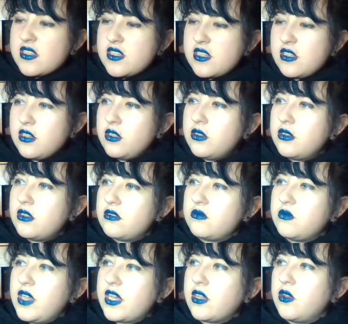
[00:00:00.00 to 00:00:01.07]
so,
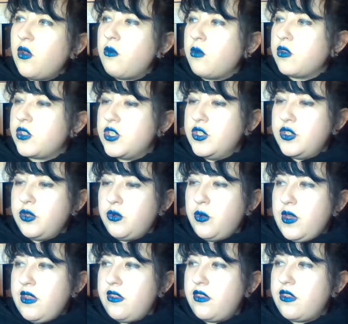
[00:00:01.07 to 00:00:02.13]
like a lot more to do
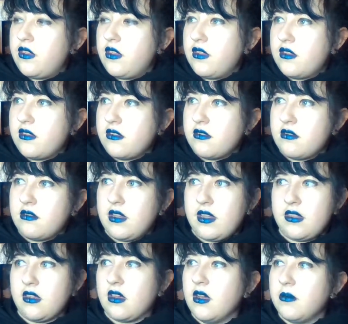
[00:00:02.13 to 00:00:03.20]
with
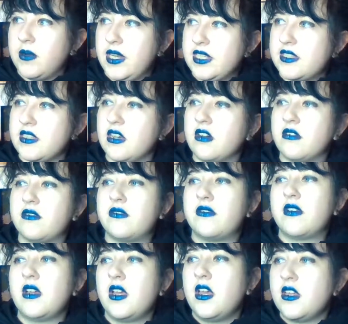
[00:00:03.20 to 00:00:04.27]
like the company
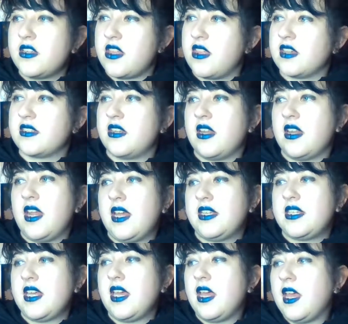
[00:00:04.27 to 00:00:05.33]
itself,
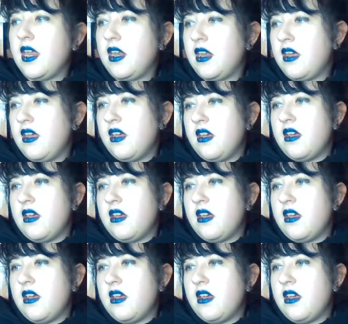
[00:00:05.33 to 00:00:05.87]
2018.